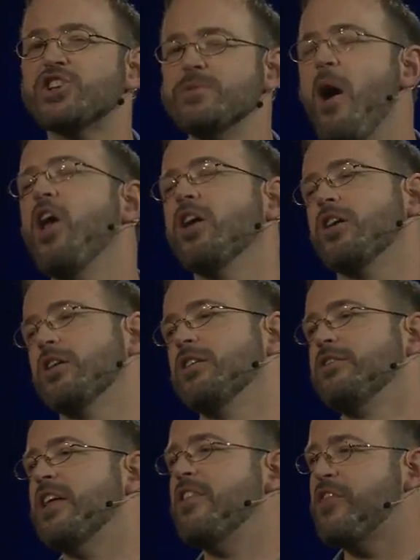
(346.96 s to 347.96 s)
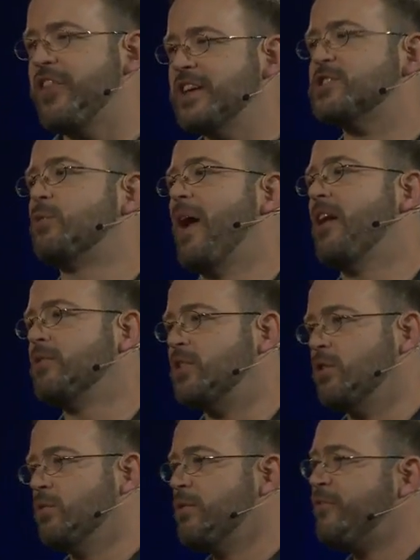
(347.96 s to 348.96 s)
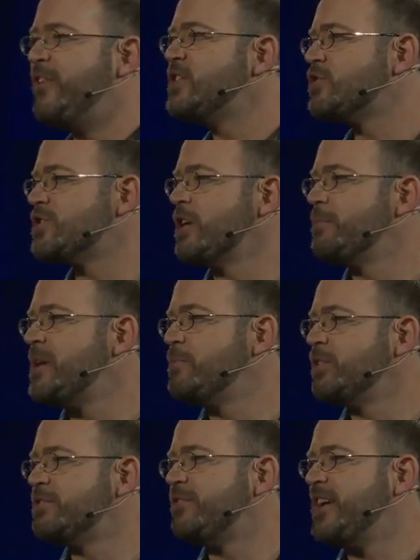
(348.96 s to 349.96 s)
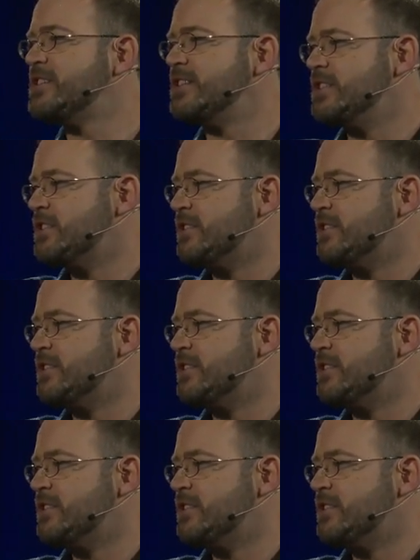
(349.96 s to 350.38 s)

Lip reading: smaller than the things around you, the features on people's faces,